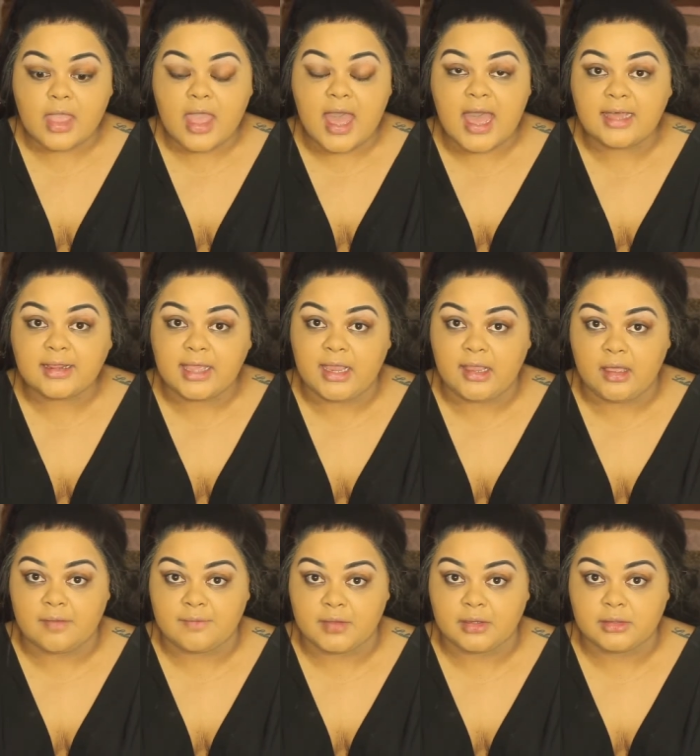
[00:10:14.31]
highlight
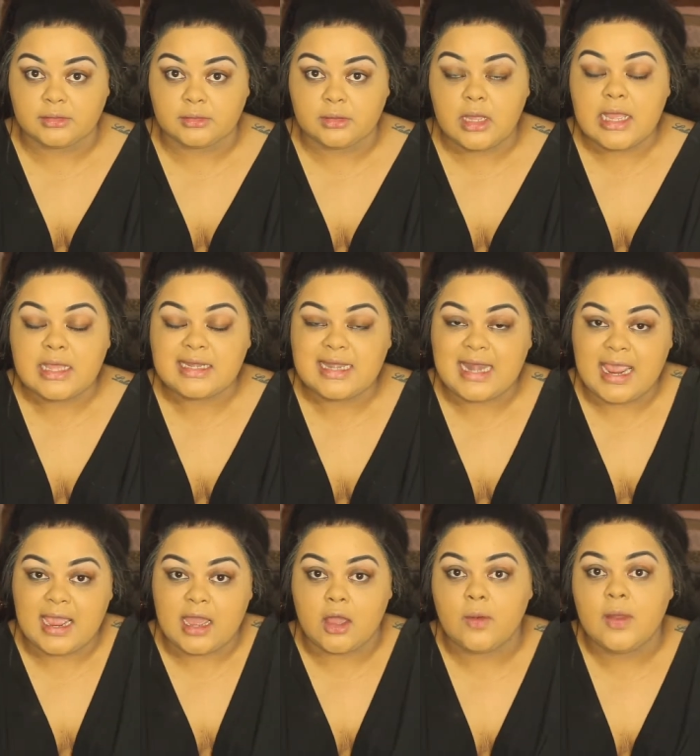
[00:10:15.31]
cover.
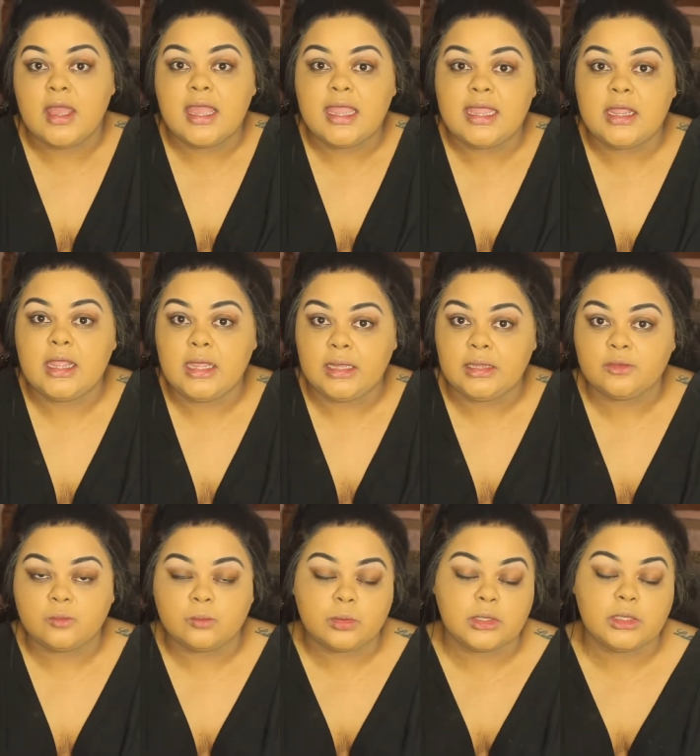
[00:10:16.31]
Now, it
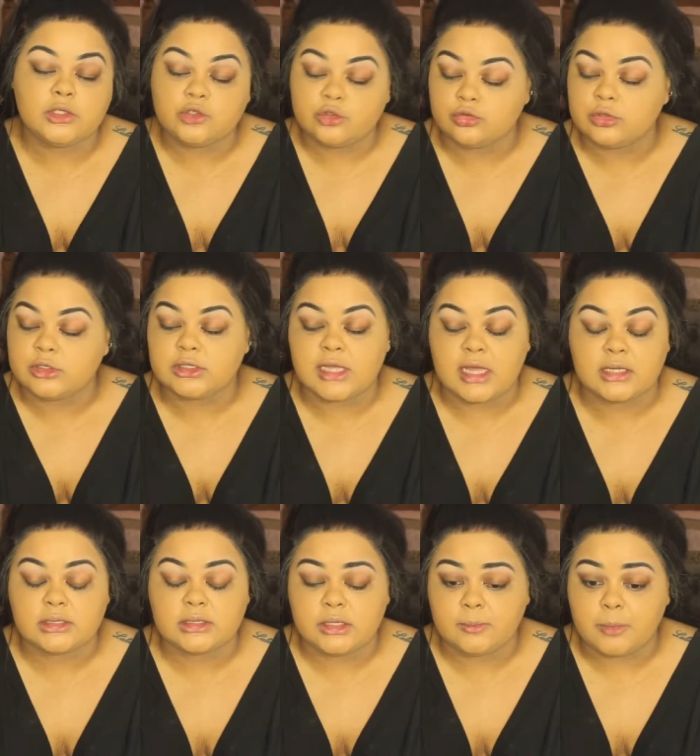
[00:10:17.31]
is really truly
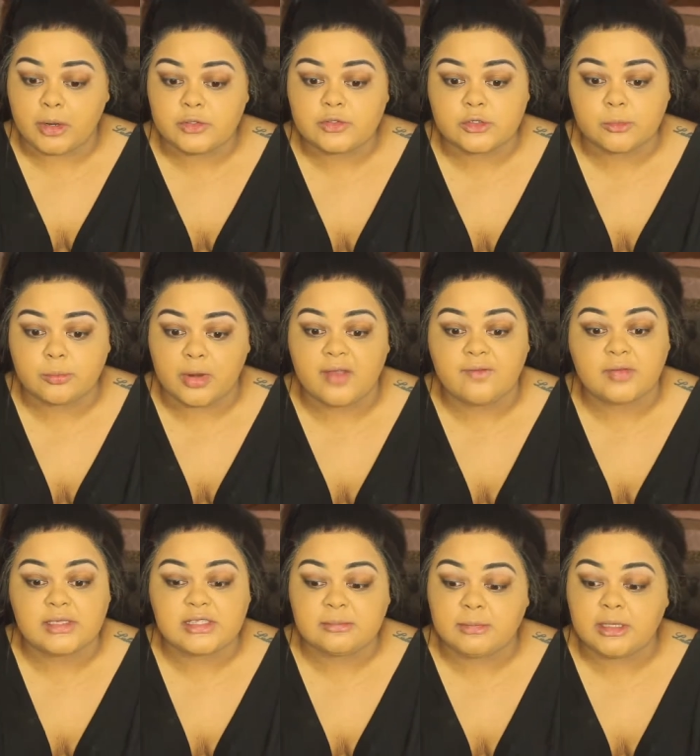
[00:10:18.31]
honestly personal
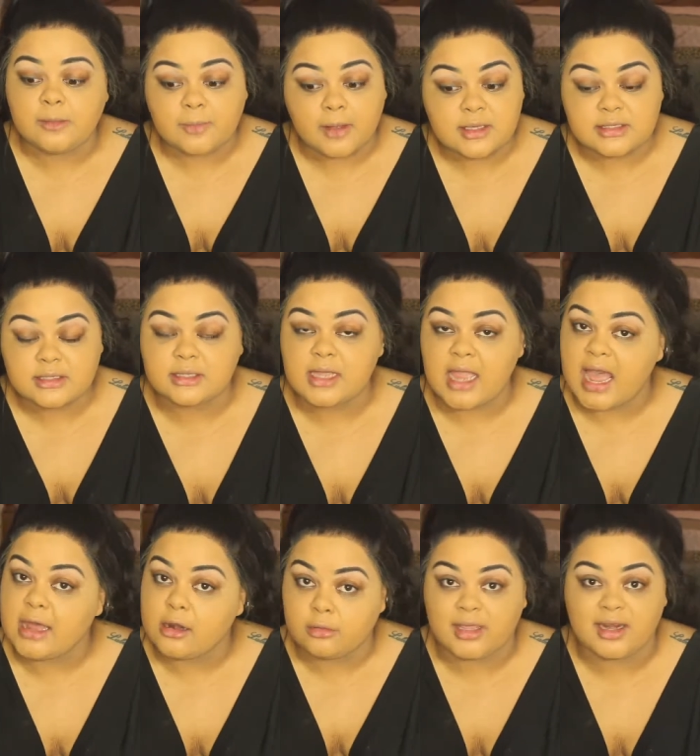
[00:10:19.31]
preference. Me personally,
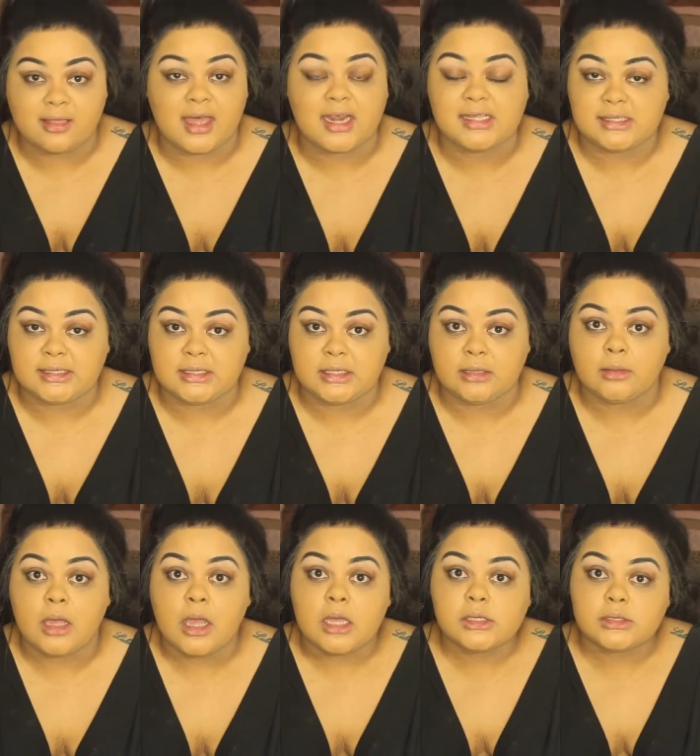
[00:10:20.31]
I don't get a lot of sleep.
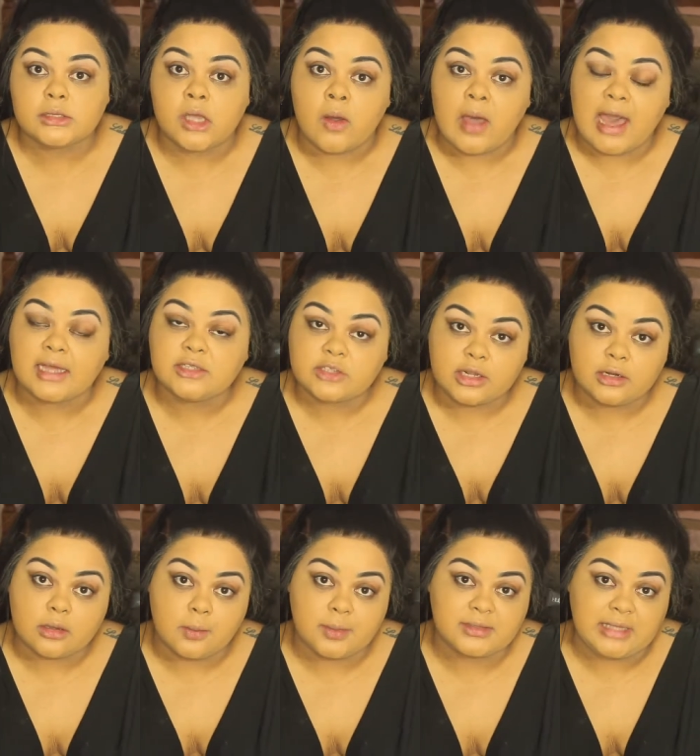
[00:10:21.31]
So I try
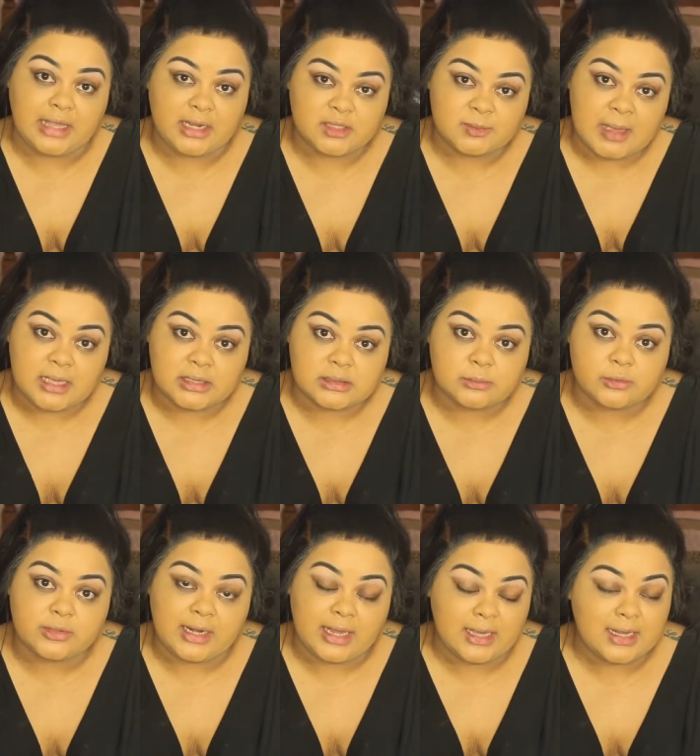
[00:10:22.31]
to go as light as
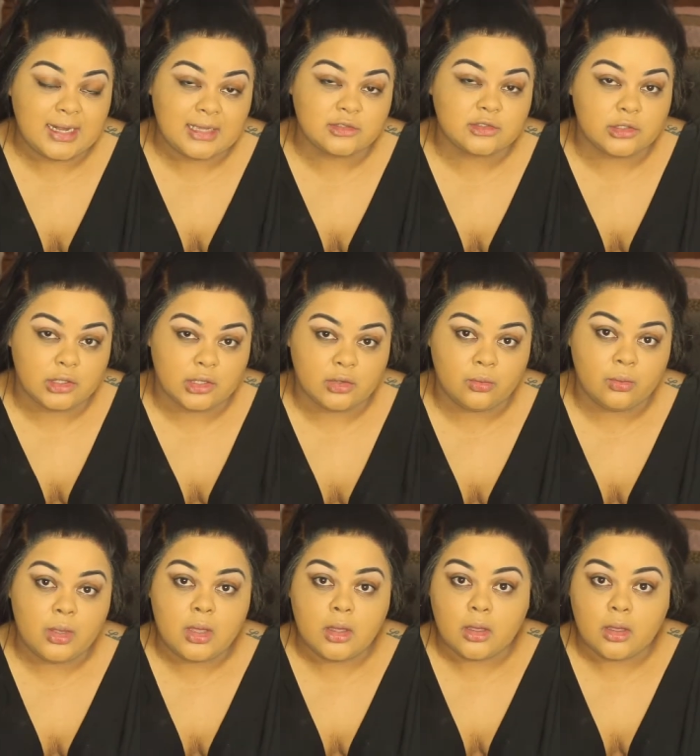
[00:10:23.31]
possible that I can actually go